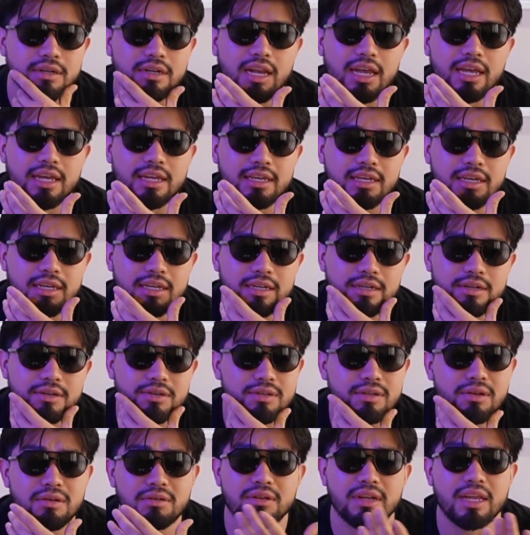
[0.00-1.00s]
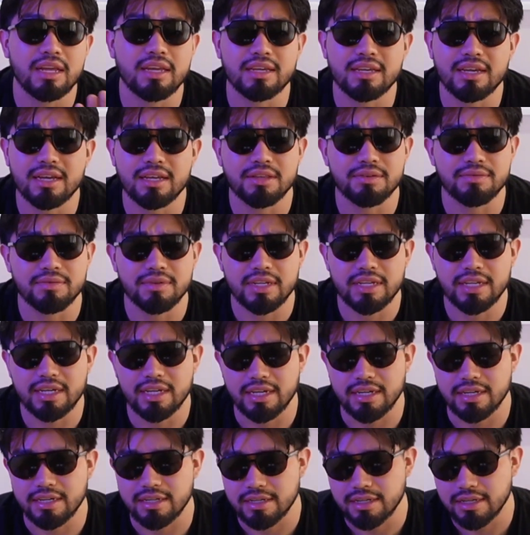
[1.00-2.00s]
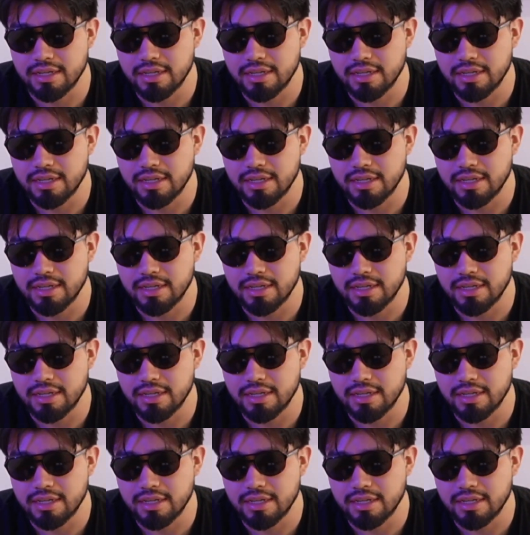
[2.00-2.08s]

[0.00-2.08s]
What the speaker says: like it or don't like it. I don't really care.